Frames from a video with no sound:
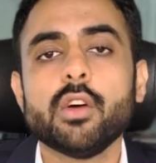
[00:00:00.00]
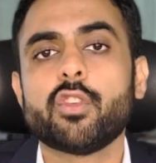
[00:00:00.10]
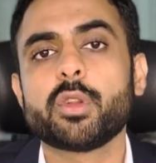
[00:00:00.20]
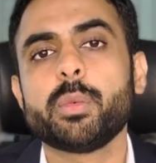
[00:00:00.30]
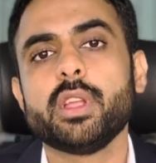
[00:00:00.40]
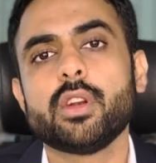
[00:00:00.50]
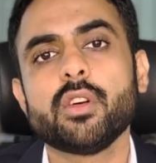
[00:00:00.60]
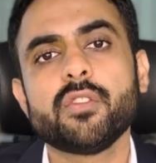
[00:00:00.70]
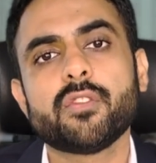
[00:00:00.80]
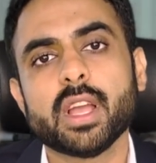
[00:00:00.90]
for a period
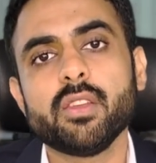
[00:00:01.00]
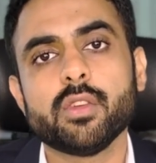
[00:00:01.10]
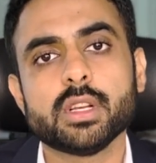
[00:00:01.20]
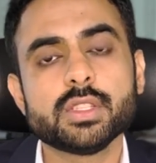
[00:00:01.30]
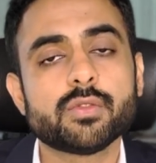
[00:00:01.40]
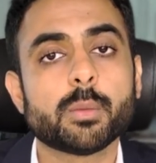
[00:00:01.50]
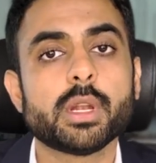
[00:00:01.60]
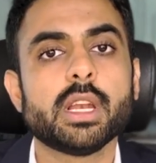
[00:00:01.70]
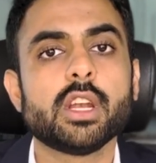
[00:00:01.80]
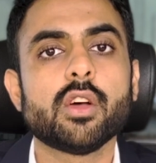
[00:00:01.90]
of 5 years from the
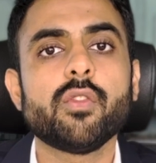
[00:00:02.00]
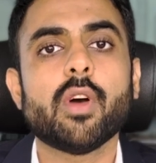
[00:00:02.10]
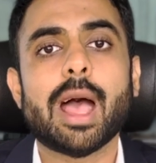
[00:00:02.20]
date of